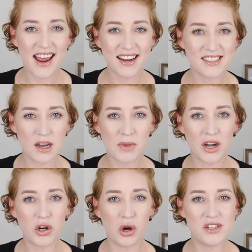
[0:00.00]
Next, I'm
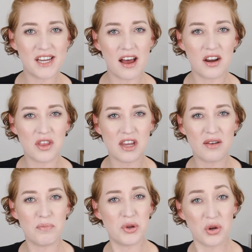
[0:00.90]
gonna go down
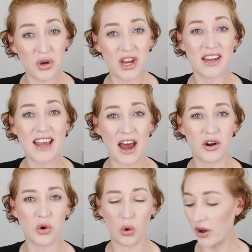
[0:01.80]
the beauty
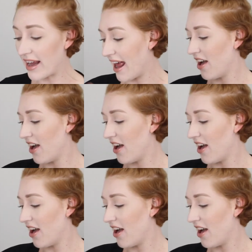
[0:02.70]
category